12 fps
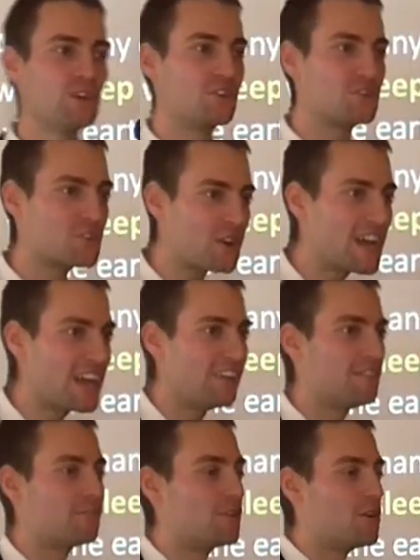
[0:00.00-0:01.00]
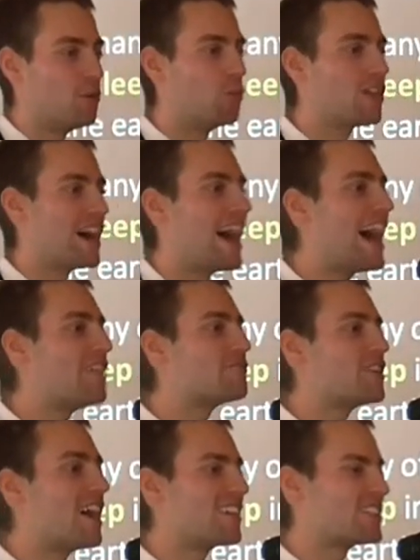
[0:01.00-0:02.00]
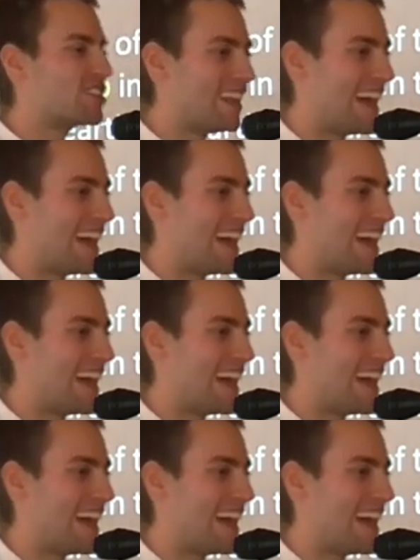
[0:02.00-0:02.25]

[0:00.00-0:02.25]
Grave will have not the